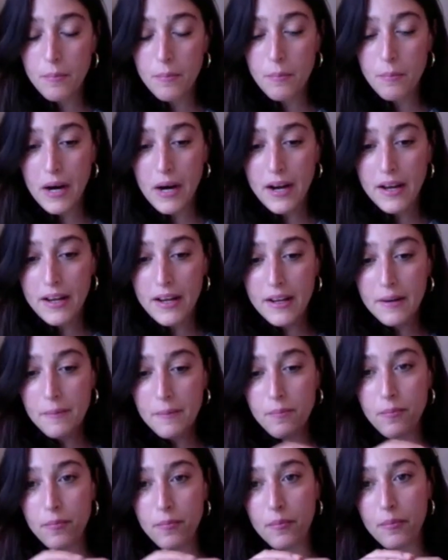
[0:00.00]
by
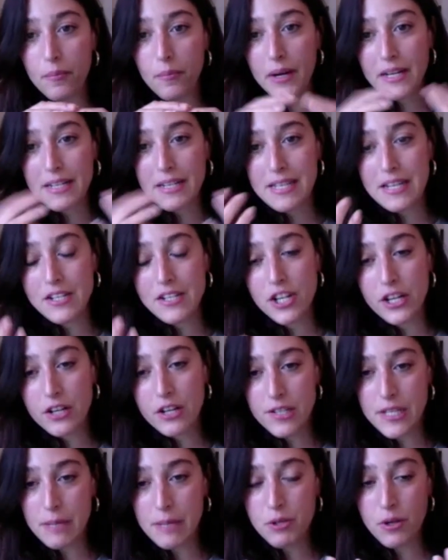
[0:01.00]
by essentially
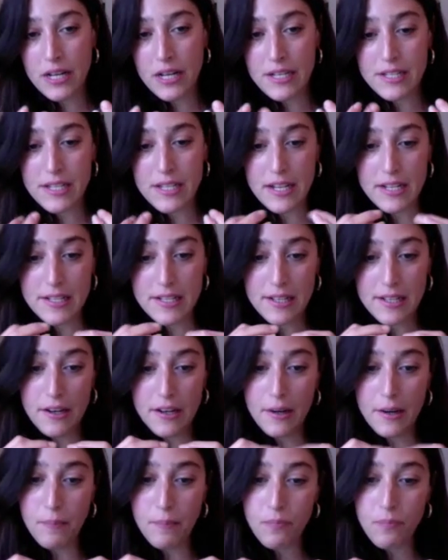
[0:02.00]
conceptualize it as
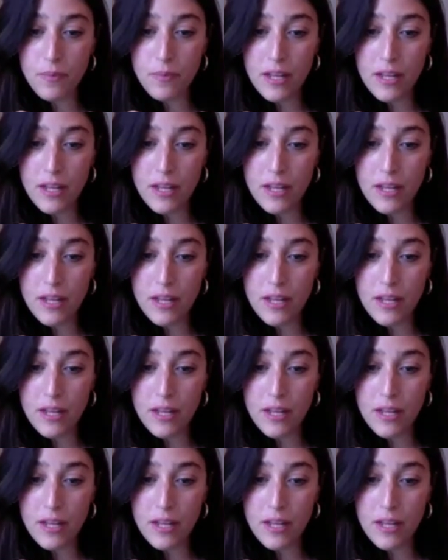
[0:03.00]
a